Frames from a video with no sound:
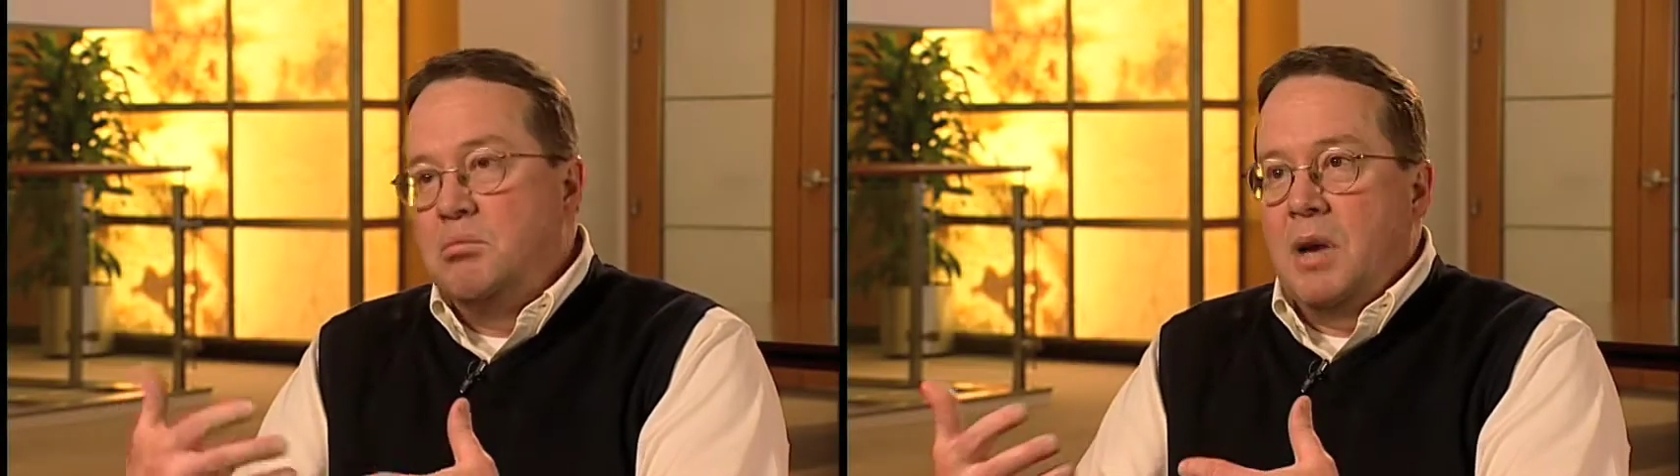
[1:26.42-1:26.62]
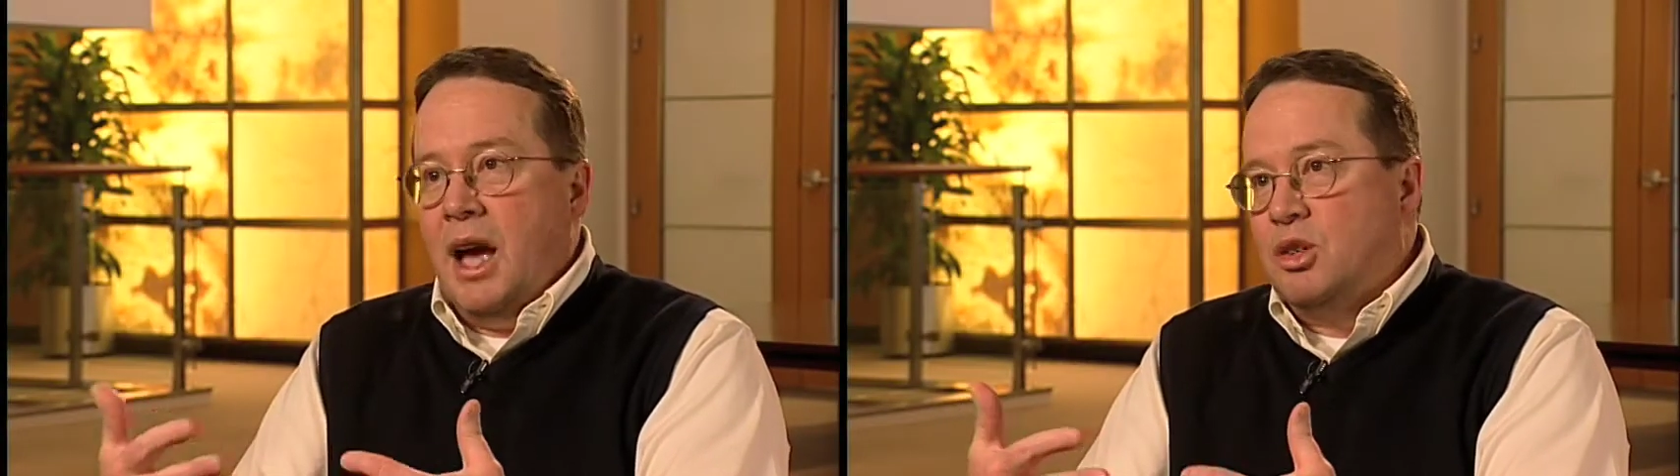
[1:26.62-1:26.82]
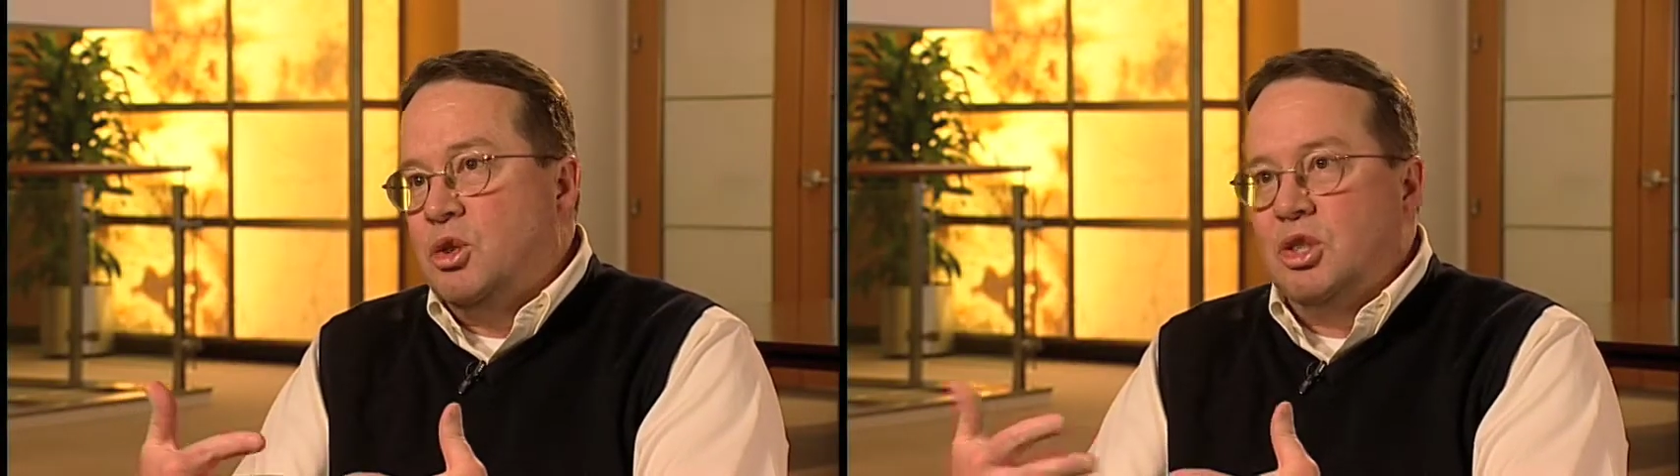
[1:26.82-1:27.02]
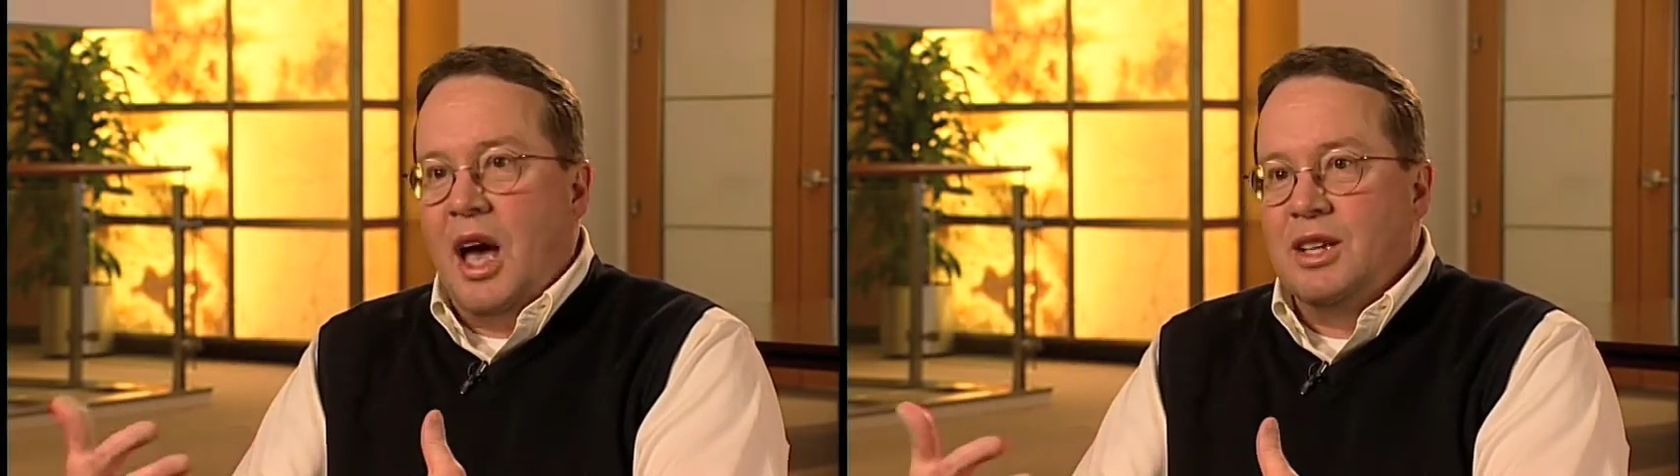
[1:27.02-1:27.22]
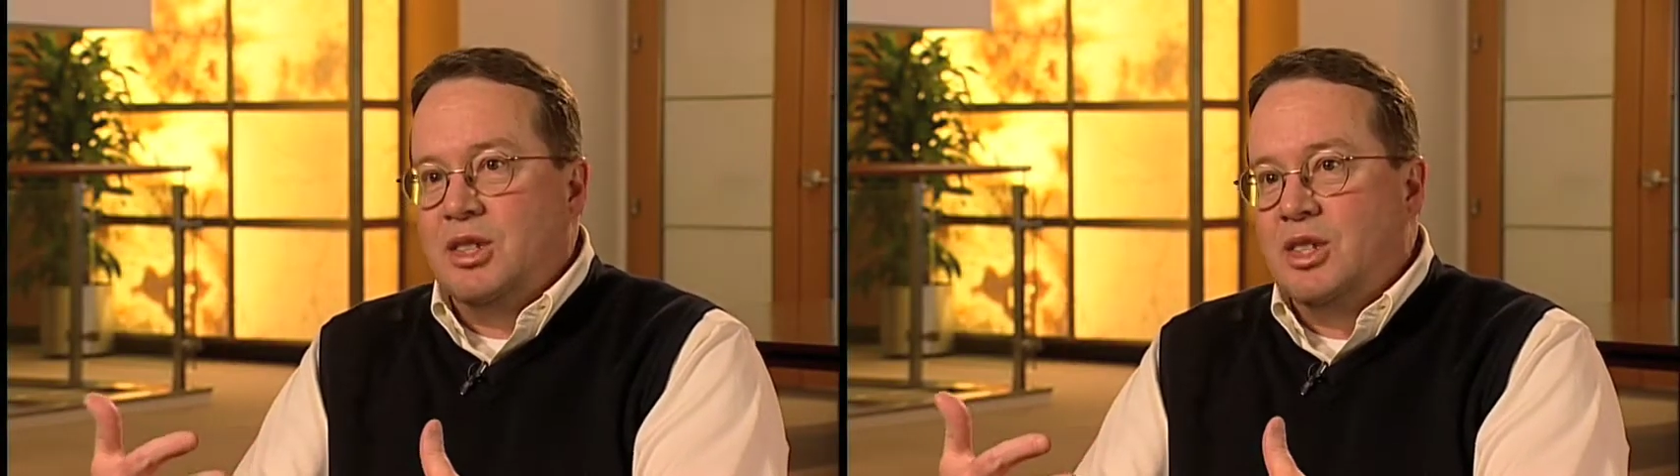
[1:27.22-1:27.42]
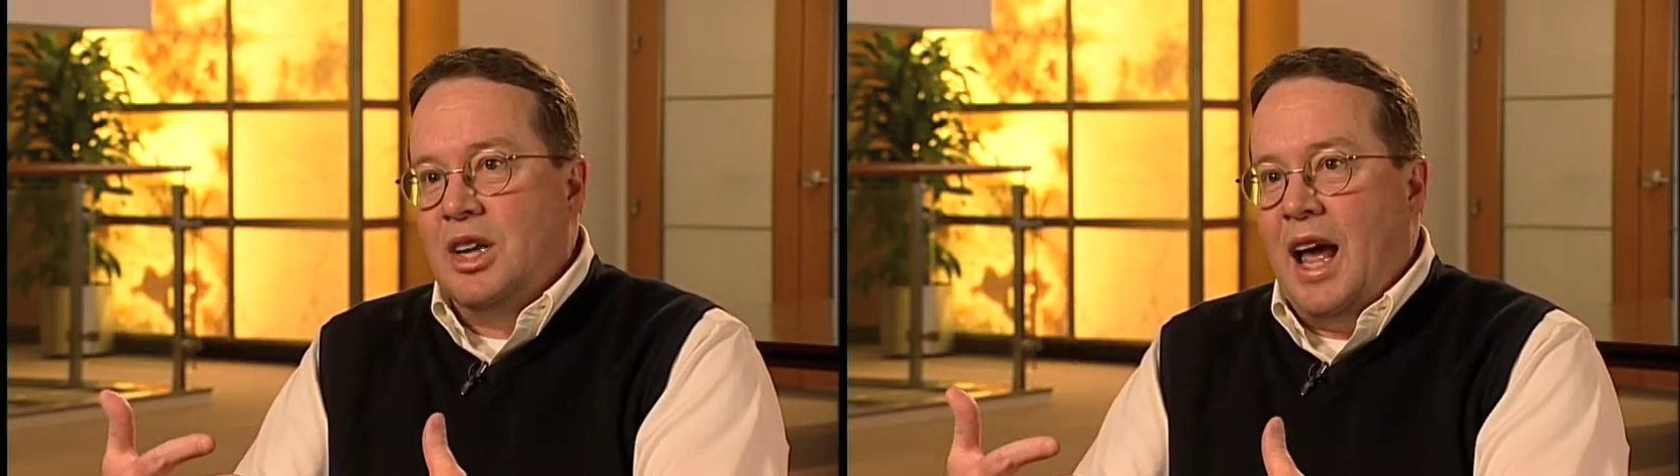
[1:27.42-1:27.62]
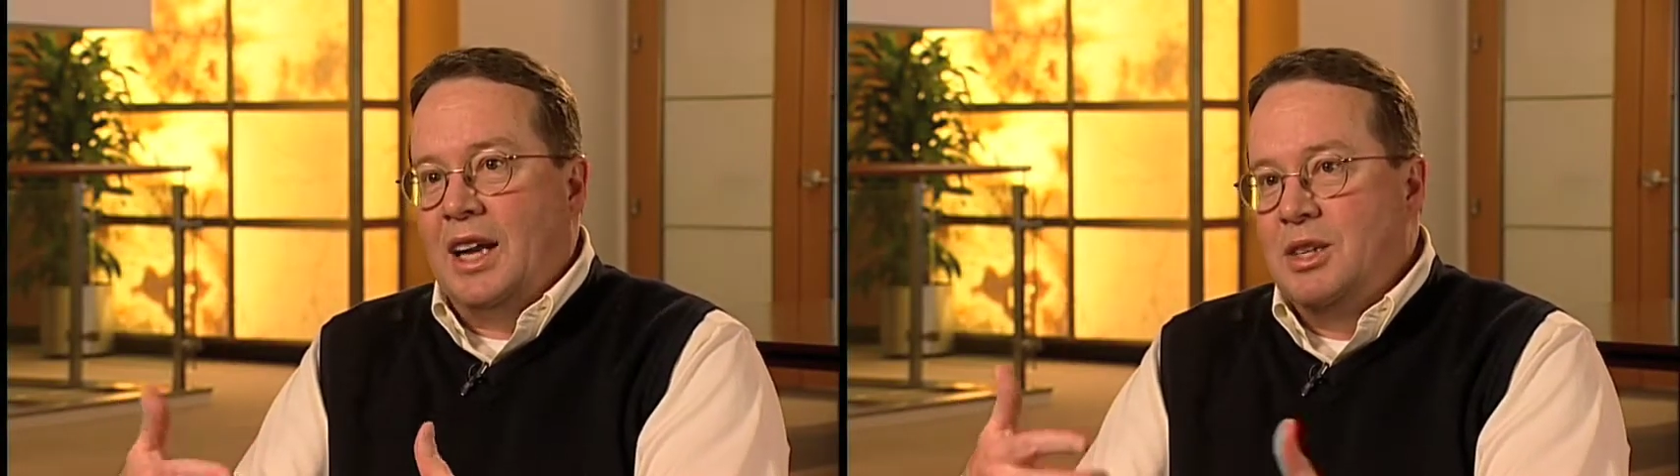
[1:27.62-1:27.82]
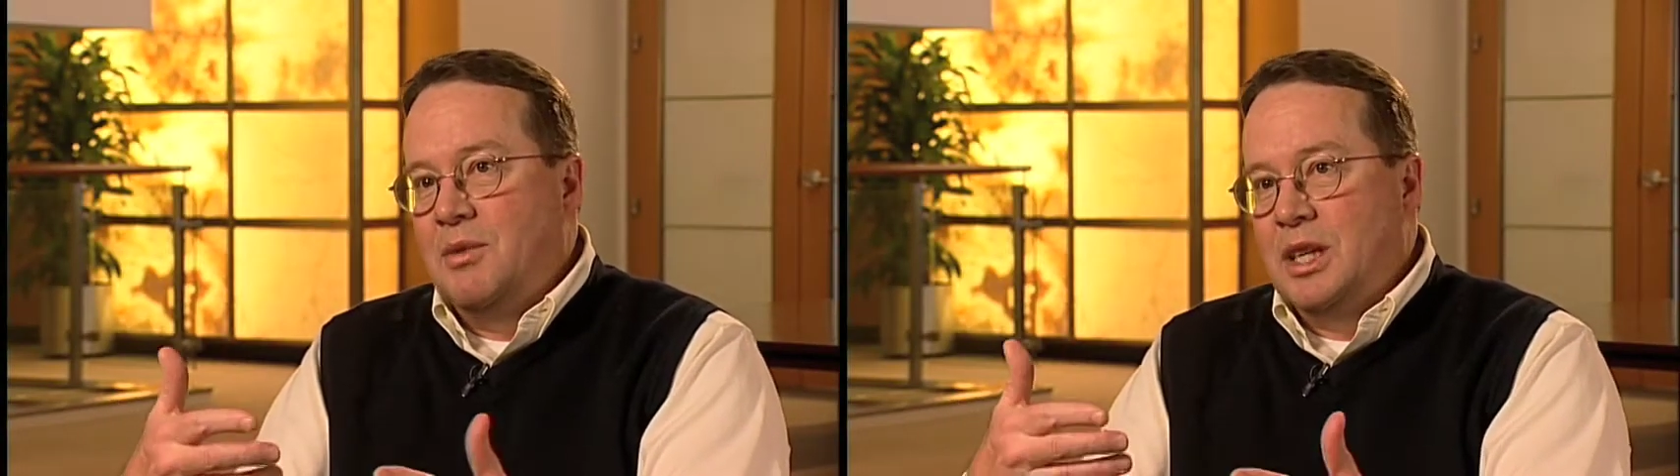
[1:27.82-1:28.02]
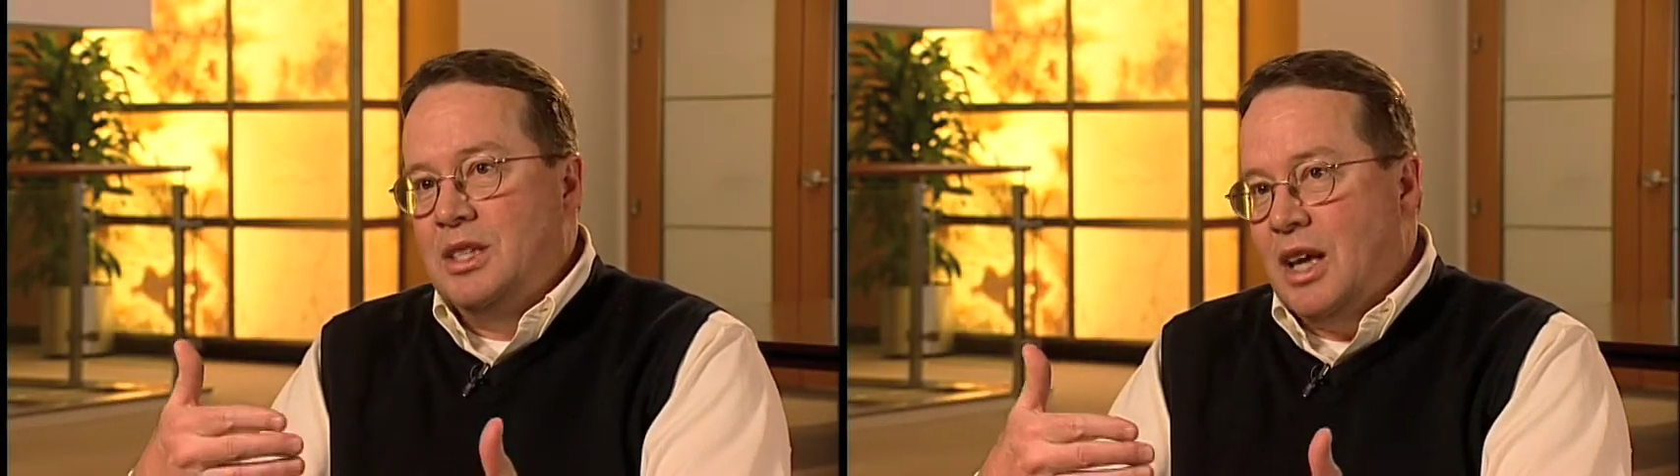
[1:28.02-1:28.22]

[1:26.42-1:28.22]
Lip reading: exercises and activities